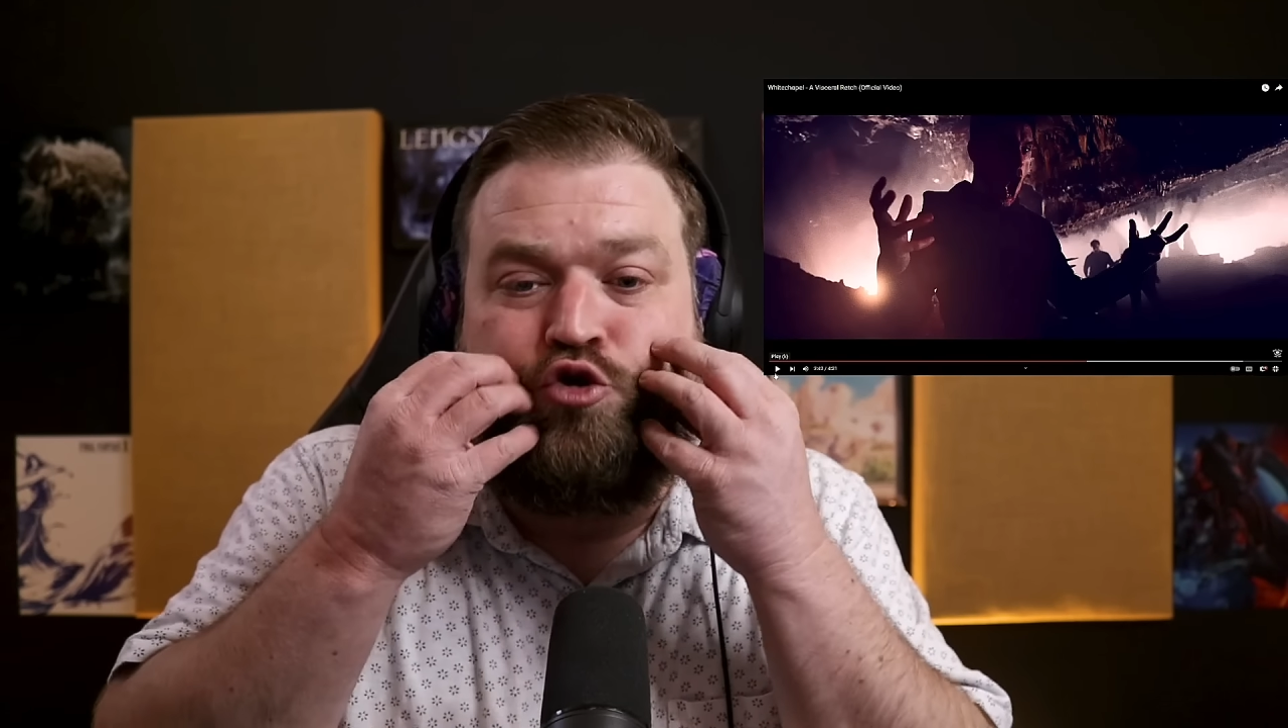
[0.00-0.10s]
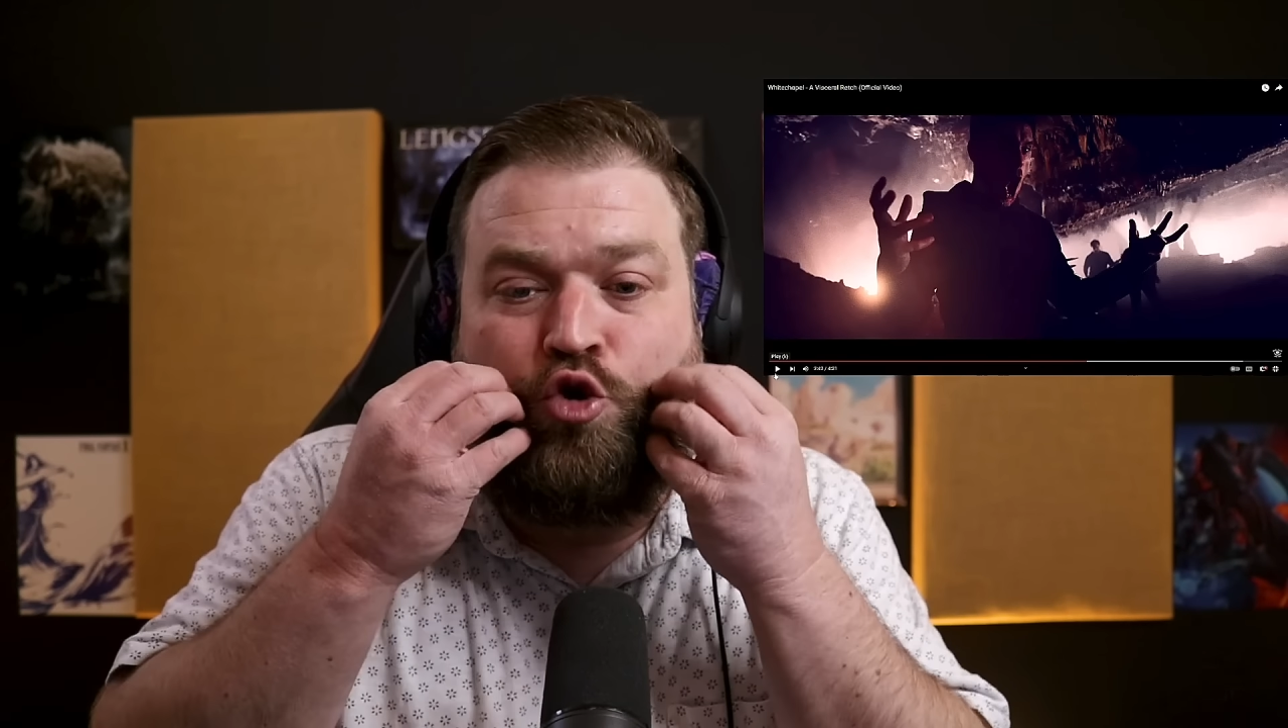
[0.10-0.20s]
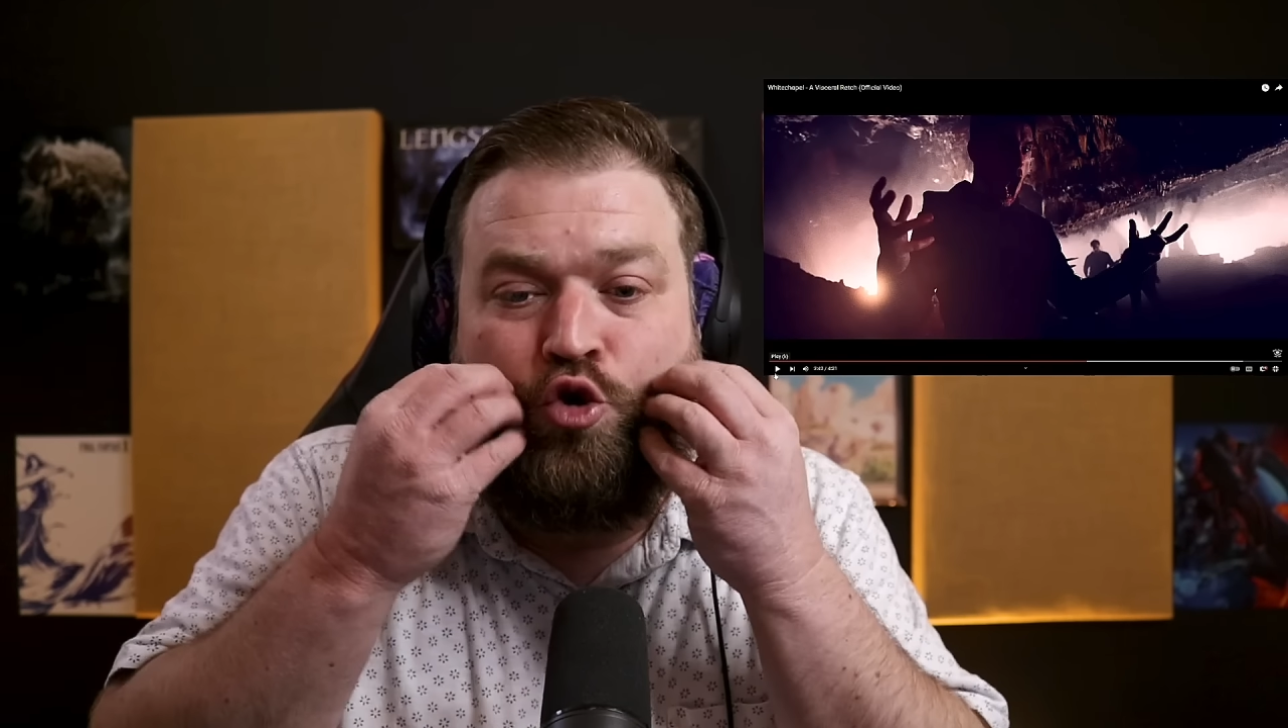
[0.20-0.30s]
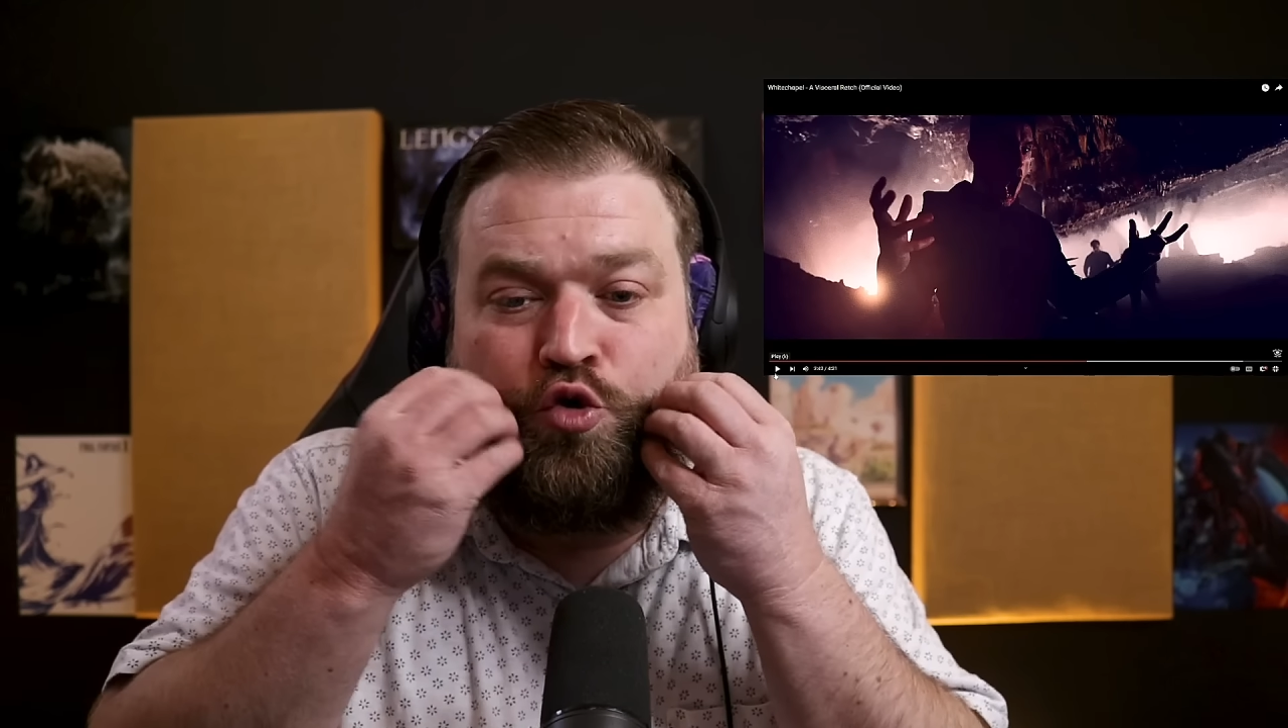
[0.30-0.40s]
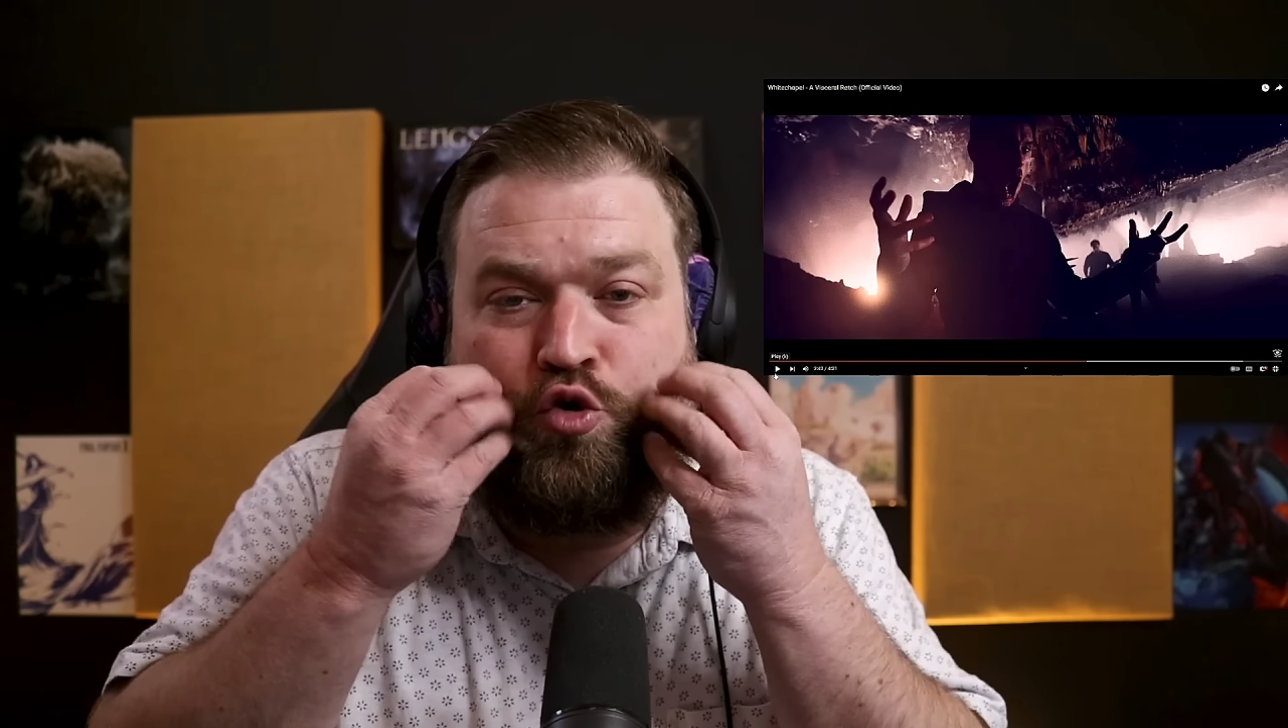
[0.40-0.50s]

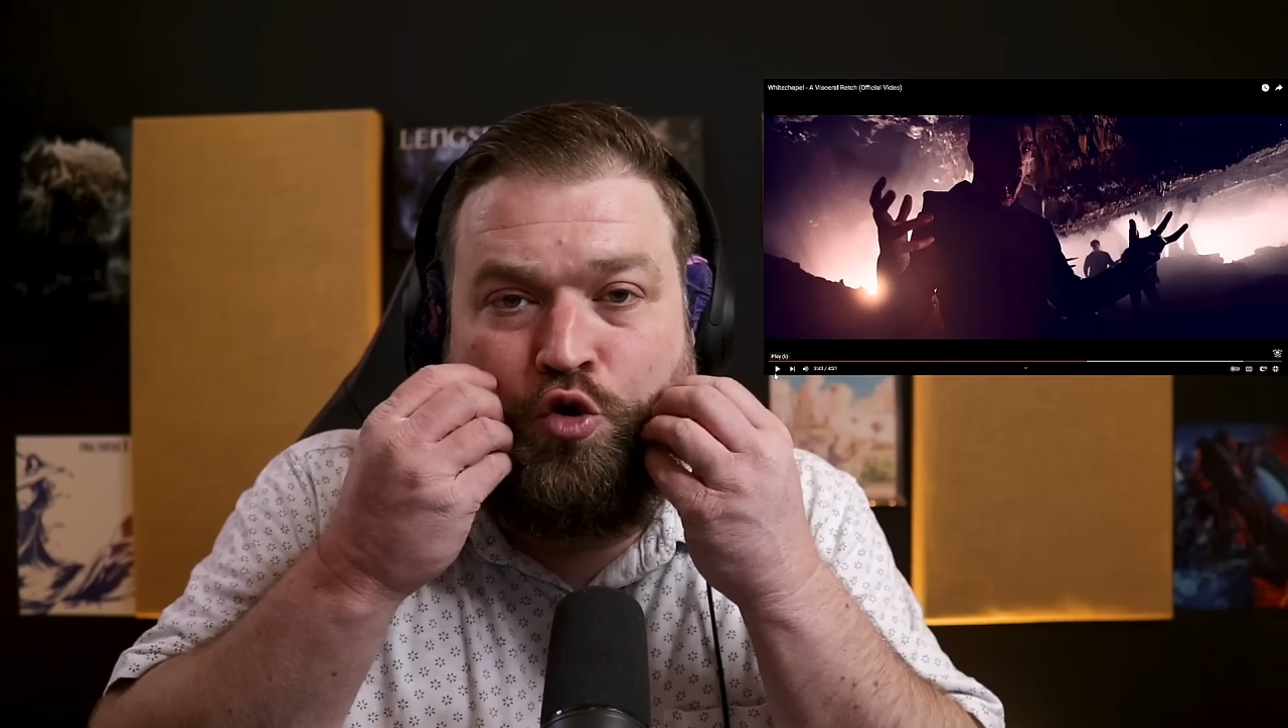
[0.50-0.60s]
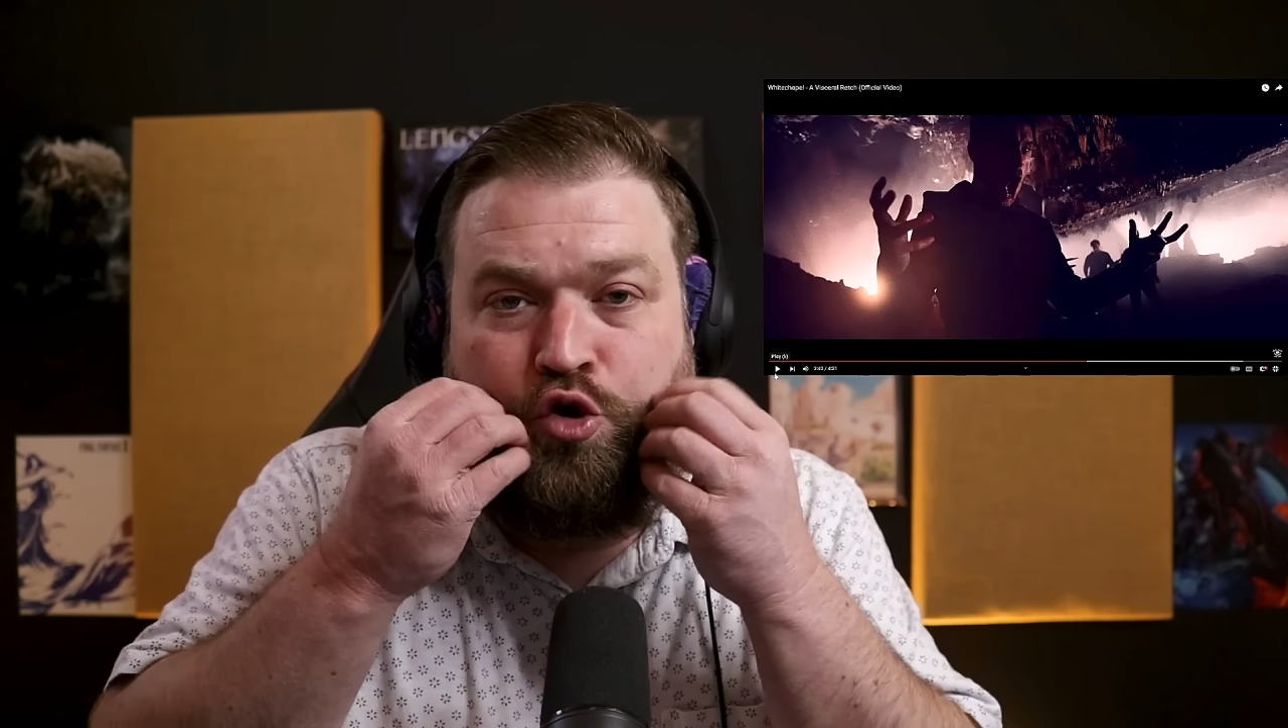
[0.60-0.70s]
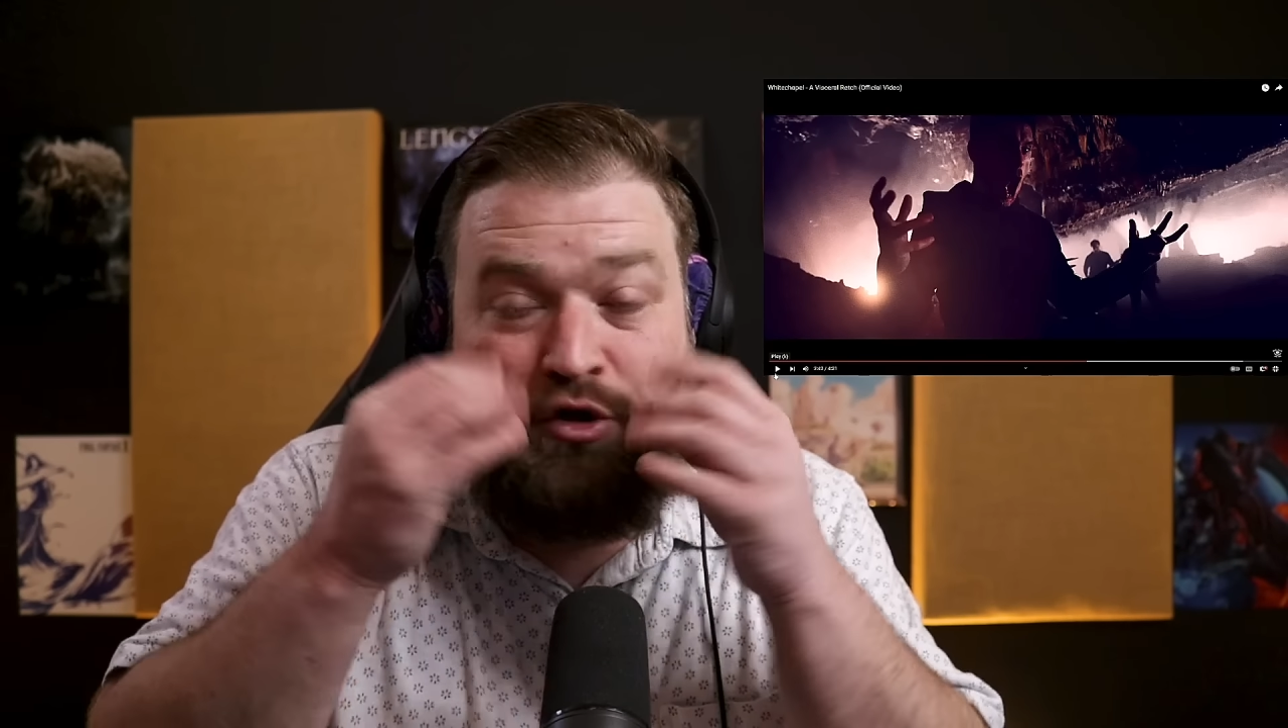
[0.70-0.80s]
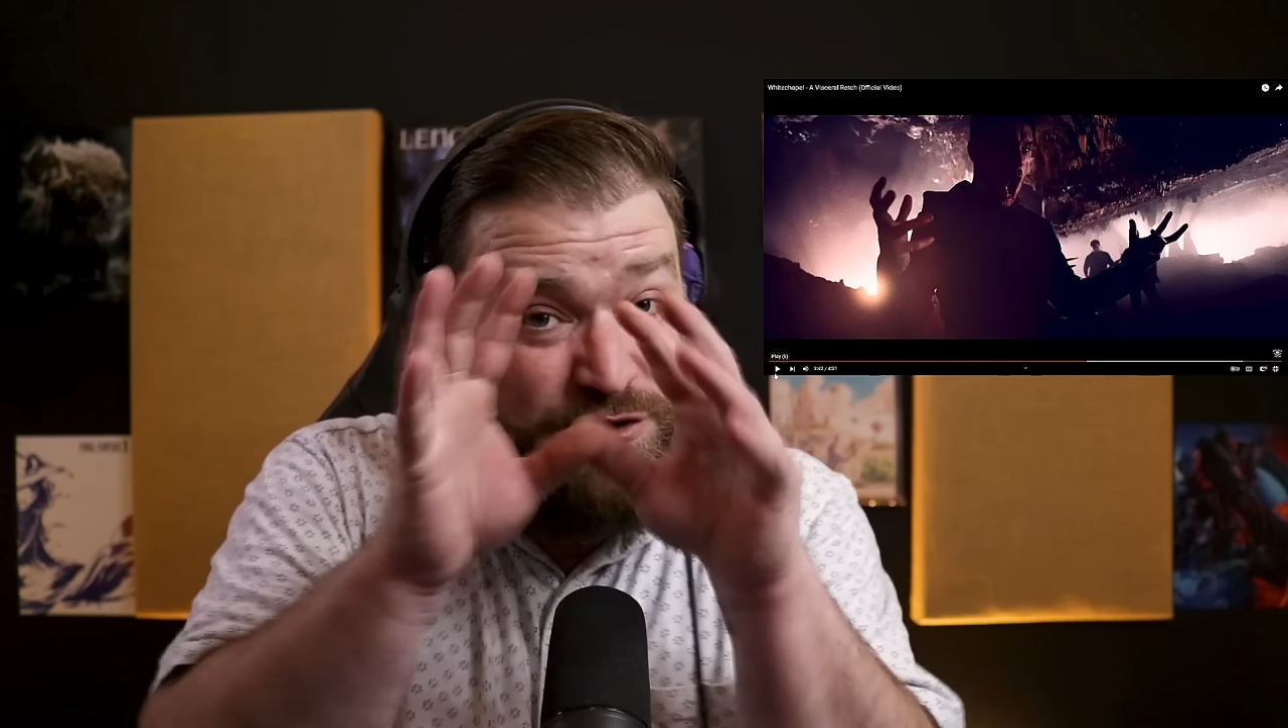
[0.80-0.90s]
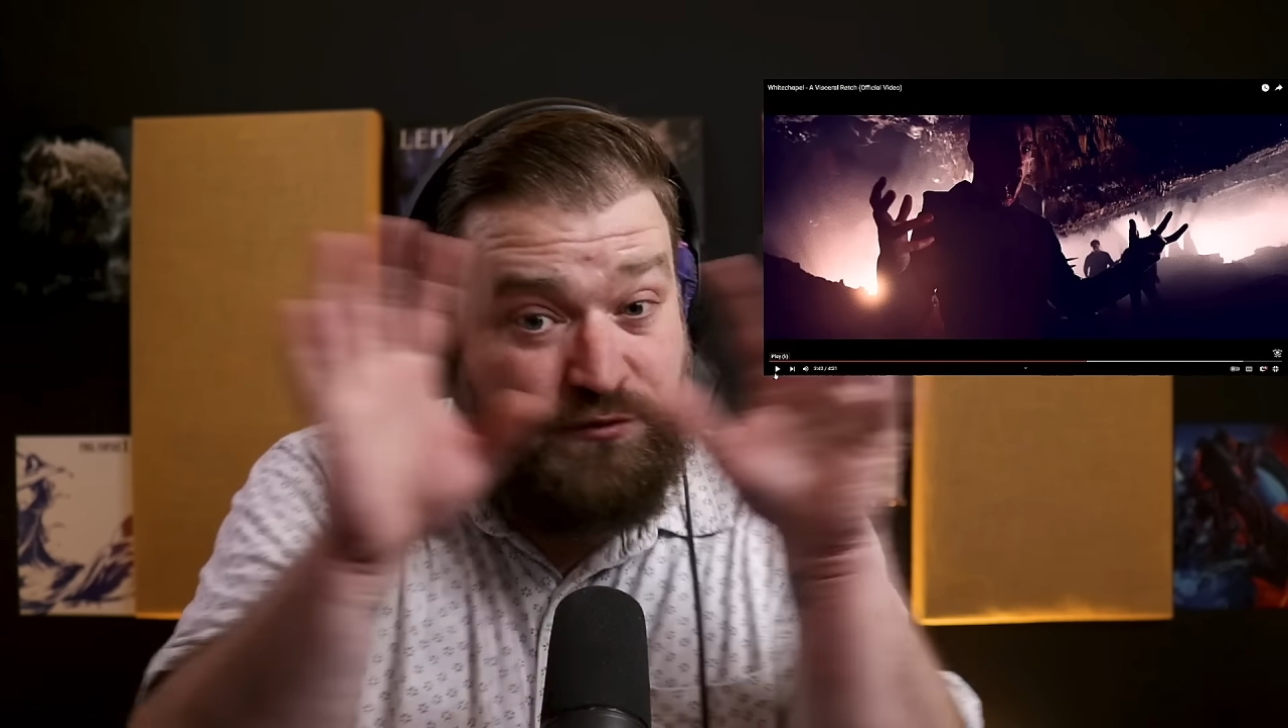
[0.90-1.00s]

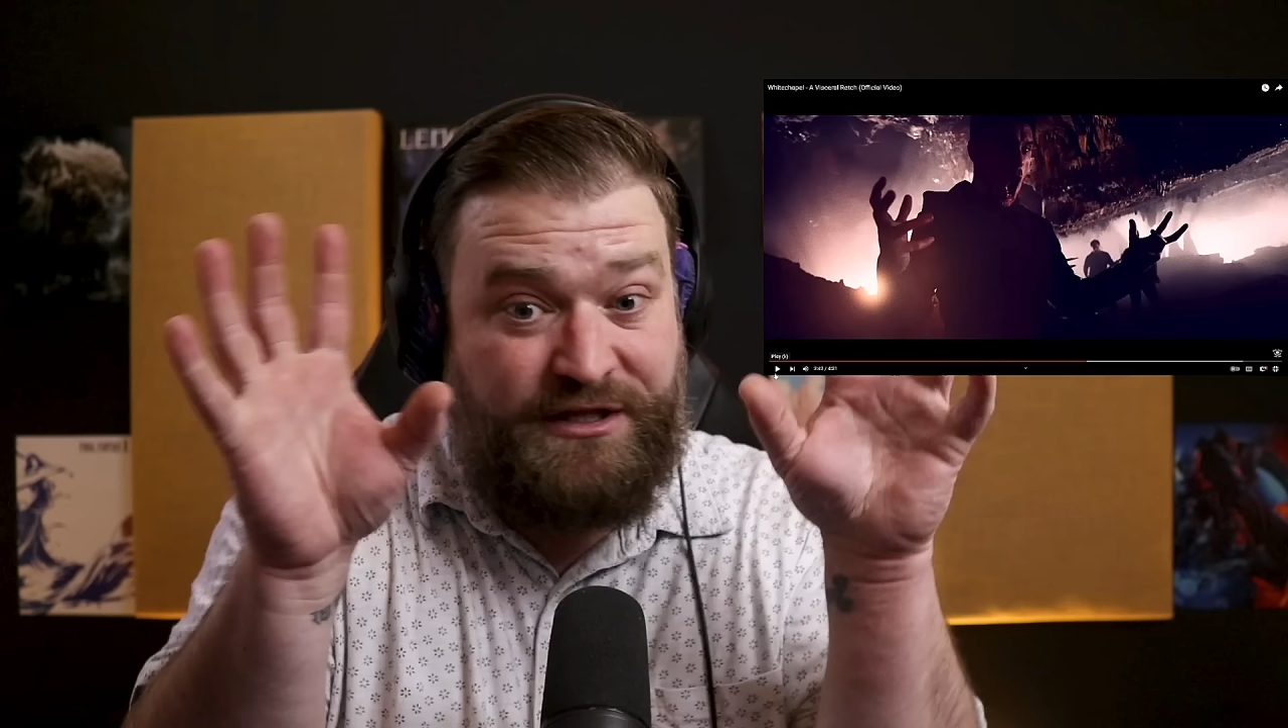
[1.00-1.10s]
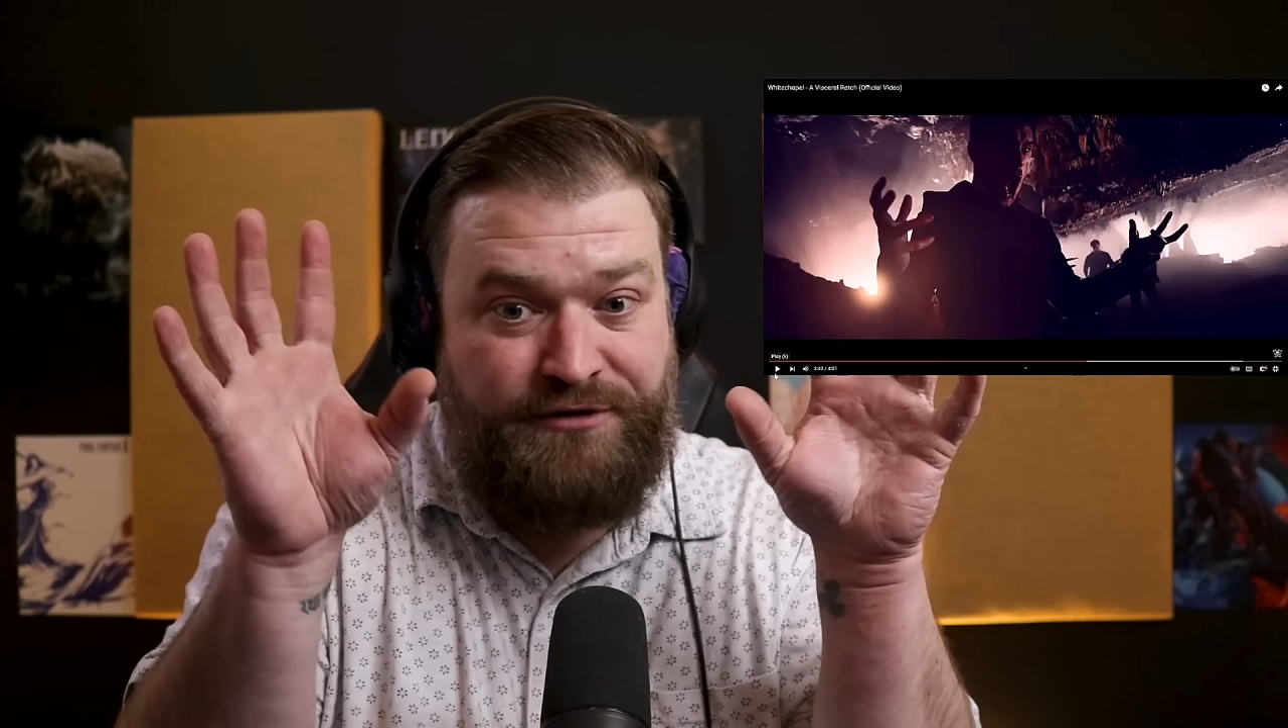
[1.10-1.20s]
that's really,